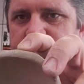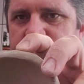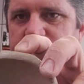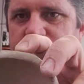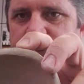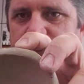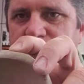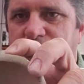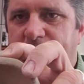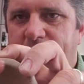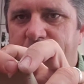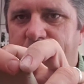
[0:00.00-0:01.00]
Dip my
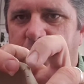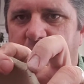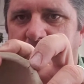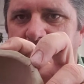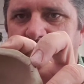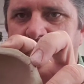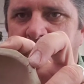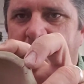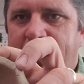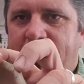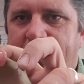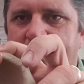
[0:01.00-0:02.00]
finger in the water,
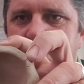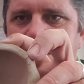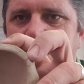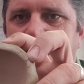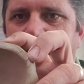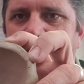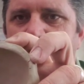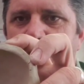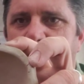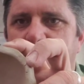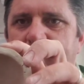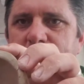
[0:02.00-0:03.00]
and I'm just kind of
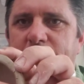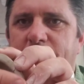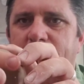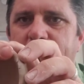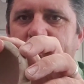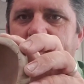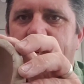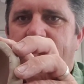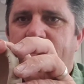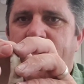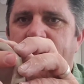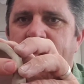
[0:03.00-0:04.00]
rubbing it along
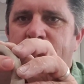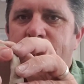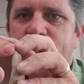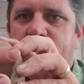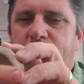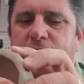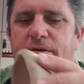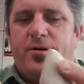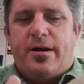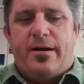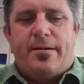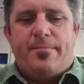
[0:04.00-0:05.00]
there.
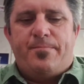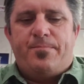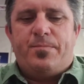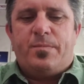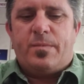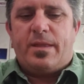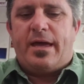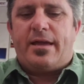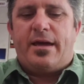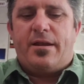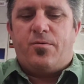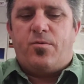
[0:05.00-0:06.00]
So that
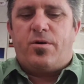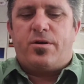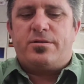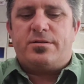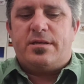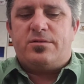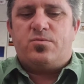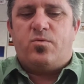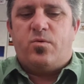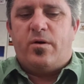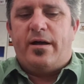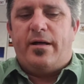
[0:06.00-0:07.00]
kind of works as
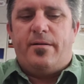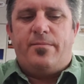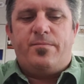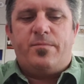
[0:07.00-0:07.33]
well.